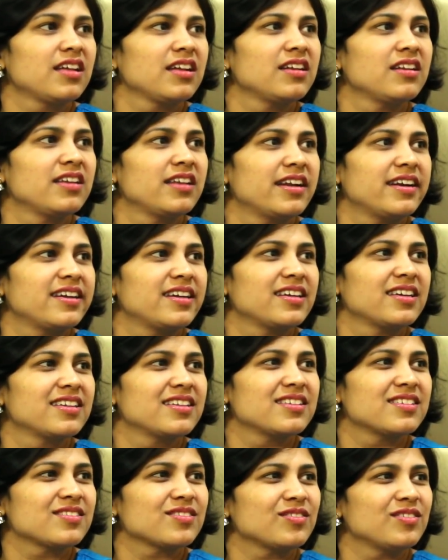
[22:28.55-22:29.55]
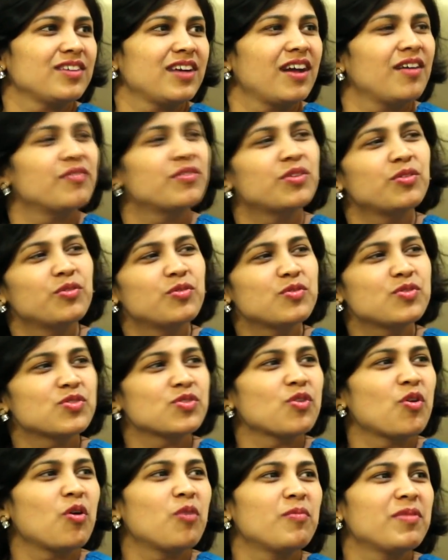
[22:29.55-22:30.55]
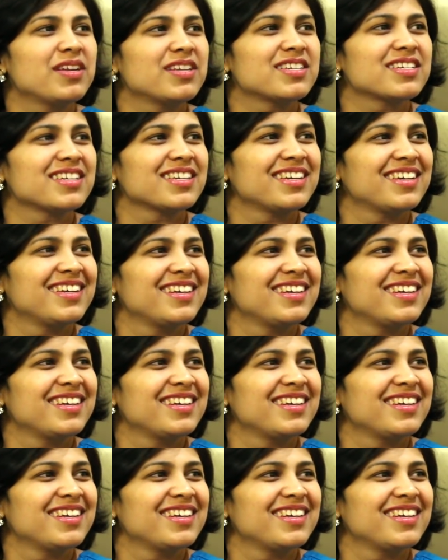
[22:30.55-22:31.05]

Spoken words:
done yet. So I have to do so much.